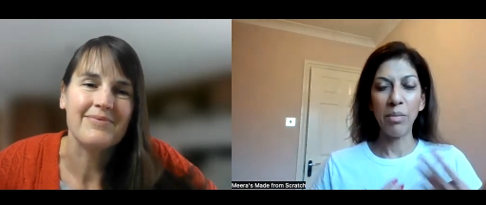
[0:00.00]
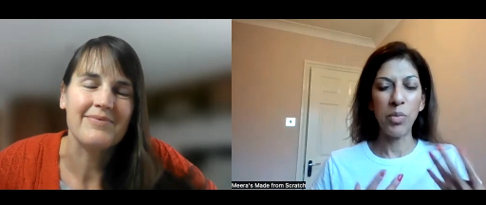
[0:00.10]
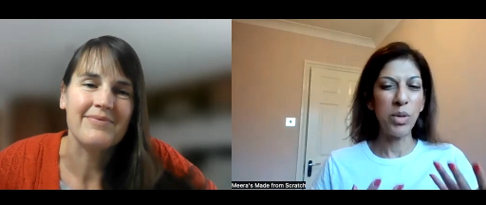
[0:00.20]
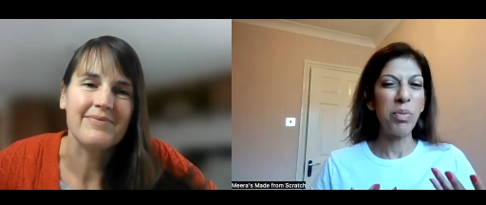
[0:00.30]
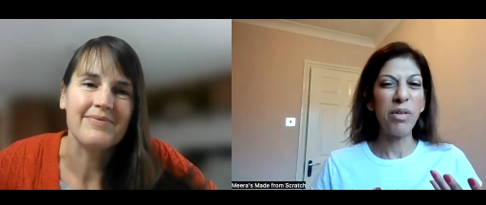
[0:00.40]

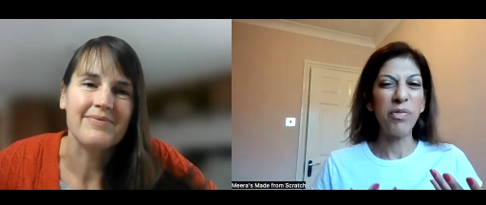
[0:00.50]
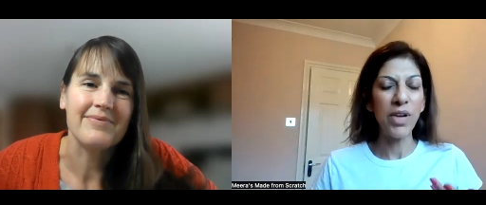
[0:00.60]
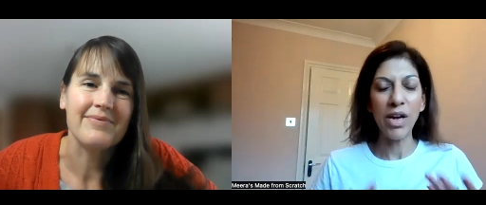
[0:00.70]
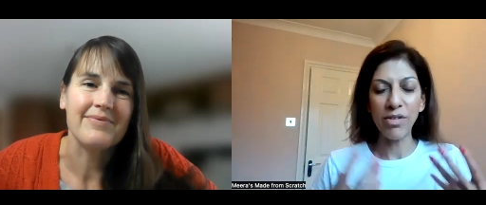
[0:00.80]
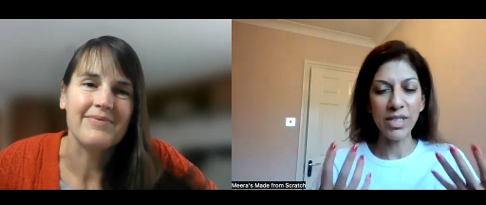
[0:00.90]
Speaker 1: with a bit of
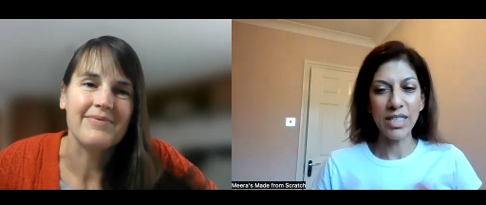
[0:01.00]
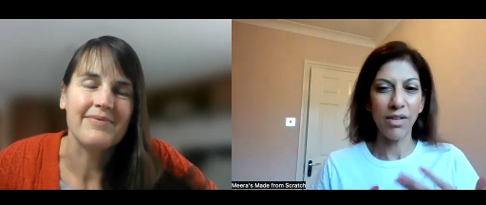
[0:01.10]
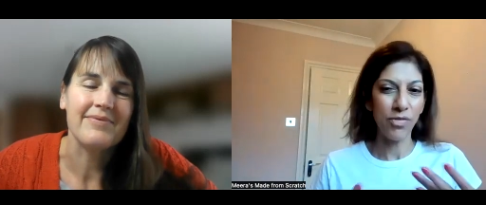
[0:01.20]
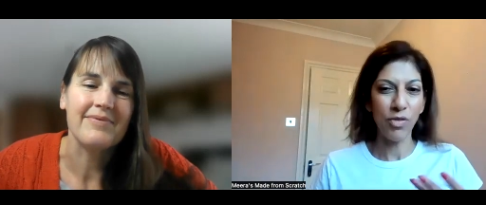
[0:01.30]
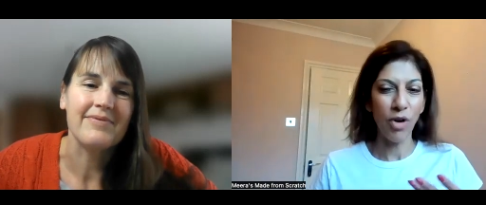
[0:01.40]
fear and
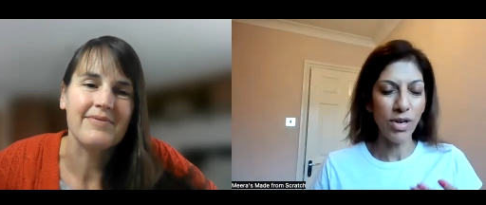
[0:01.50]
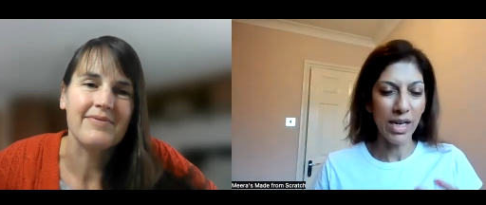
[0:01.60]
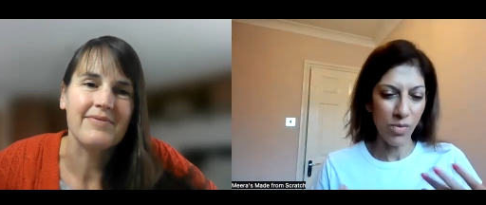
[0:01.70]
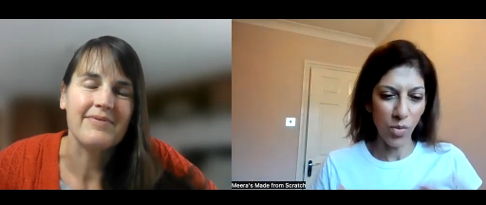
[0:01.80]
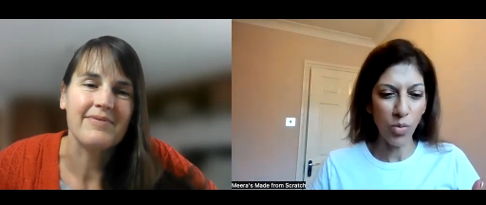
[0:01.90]
stuff thrown
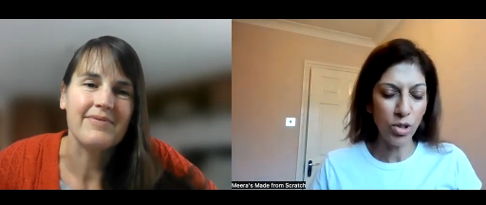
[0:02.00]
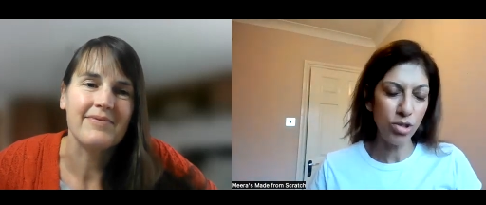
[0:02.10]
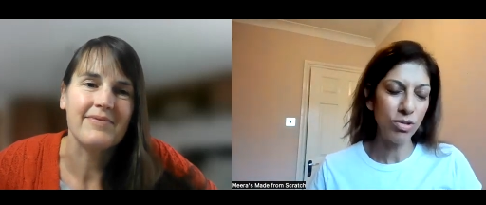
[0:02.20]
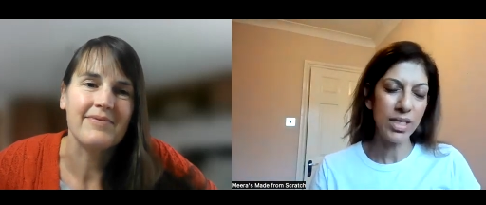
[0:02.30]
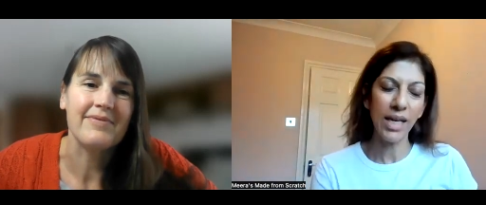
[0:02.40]
in. What would
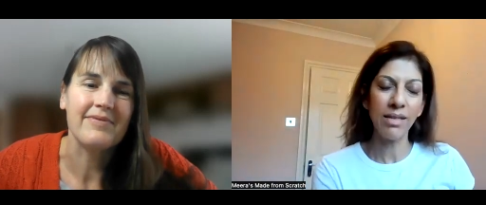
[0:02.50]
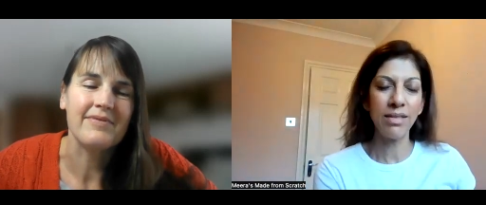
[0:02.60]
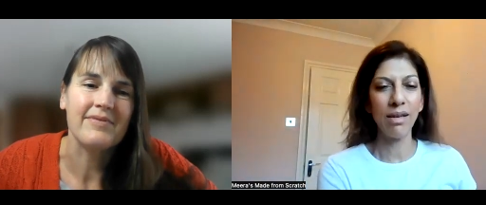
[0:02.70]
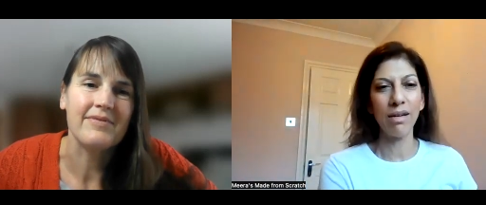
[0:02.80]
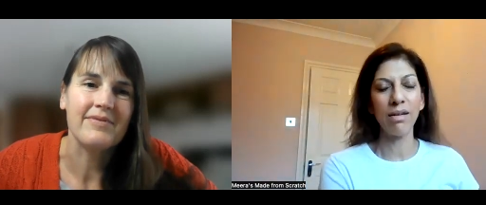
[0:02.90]
you say
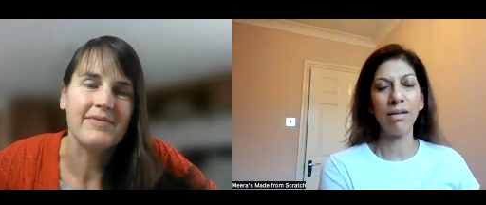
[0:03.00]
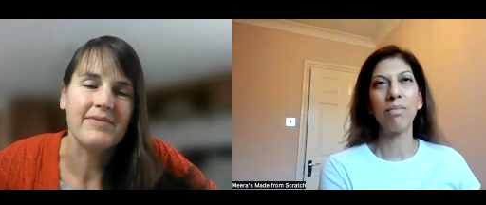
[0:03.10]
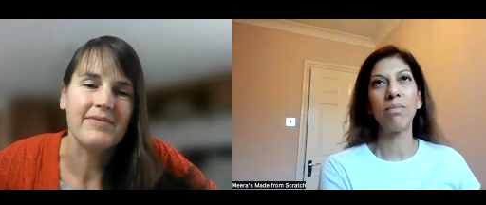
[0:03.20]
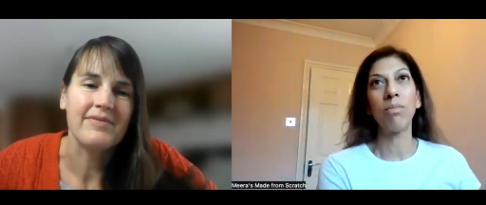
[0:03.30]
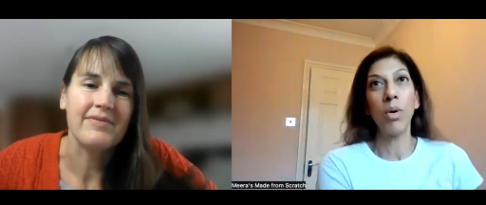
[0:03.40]
to
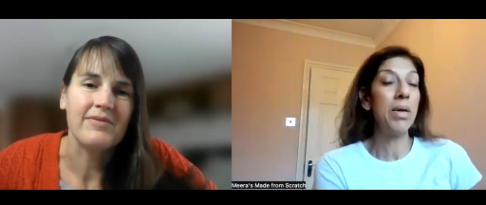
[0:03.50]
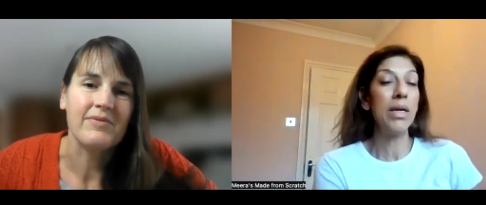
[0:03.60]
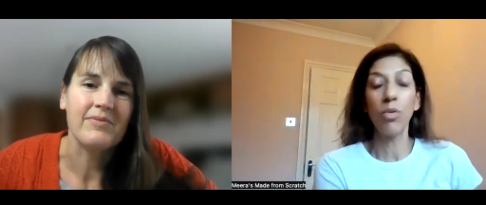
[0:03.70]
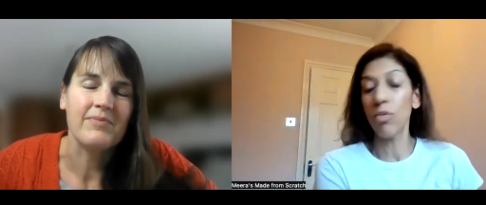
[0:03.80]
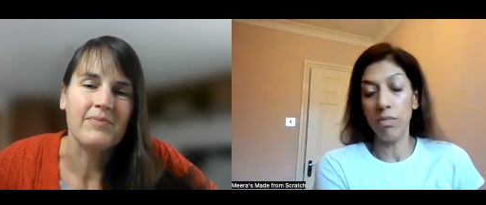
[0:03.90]

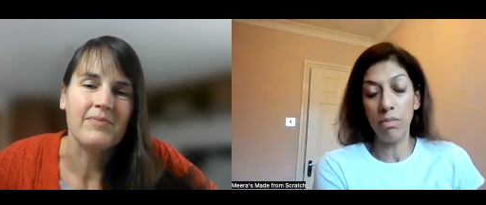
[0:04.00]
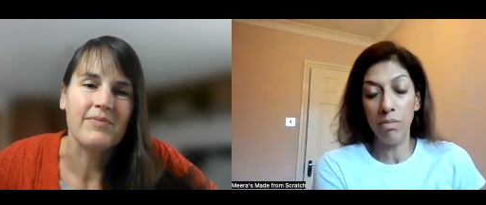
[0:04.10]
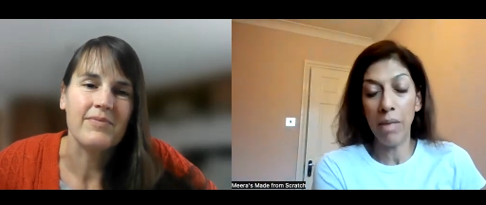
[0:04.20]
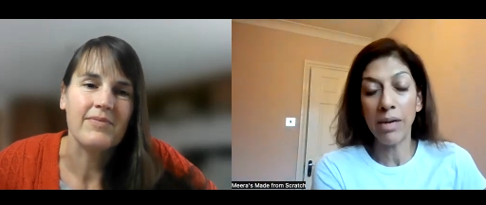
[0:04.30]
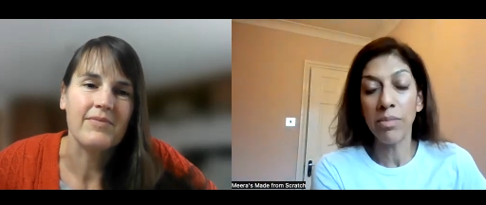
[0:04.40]
women or
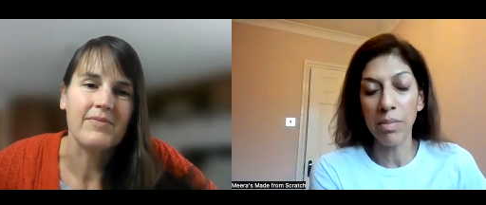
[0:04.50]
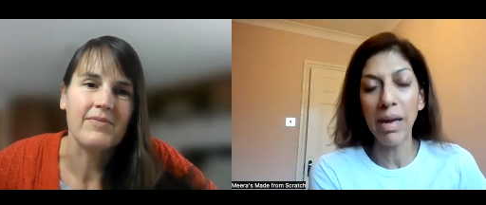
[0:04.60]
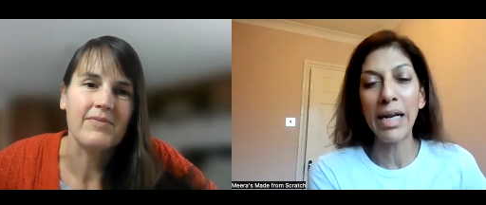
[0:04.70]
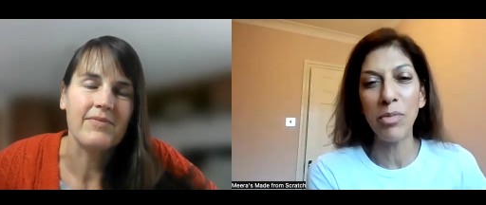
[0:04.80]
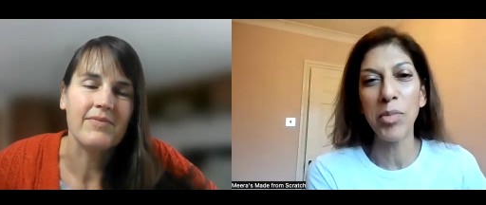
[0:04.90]
men, but
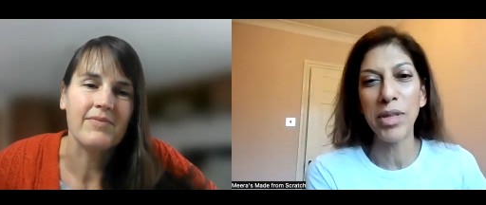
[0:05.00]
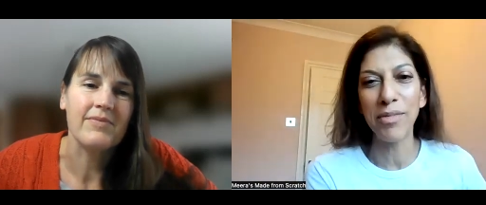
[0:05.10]
mainly women